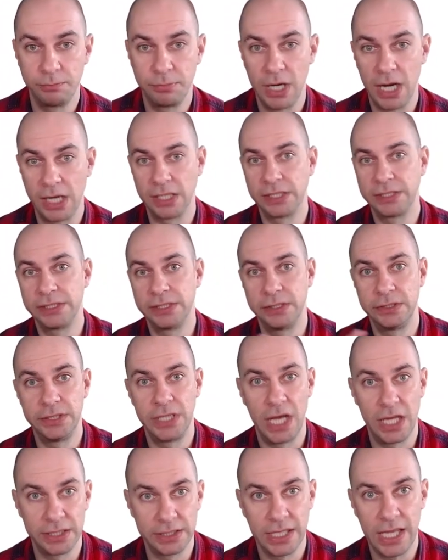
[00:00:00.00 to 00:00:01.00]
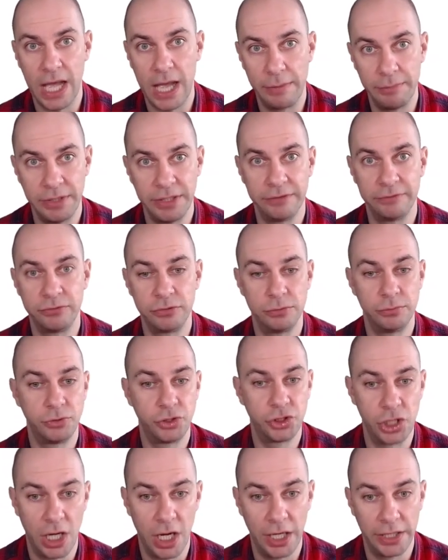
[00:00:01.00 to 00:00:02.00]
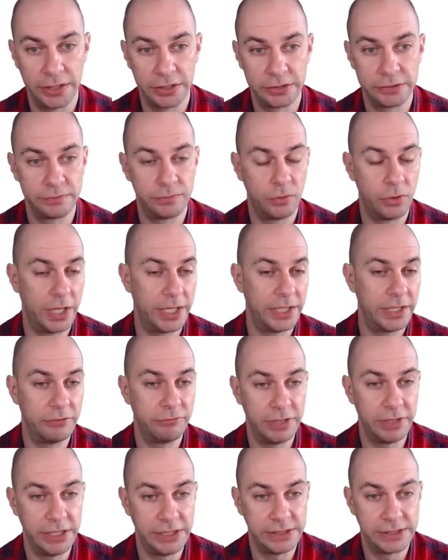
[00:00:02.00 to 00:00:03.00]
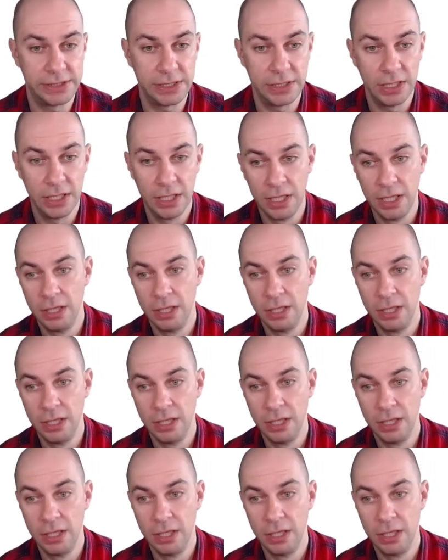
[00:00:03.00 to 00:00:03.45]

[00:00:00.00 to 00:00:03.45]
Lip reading: products are not coming from China for any reason,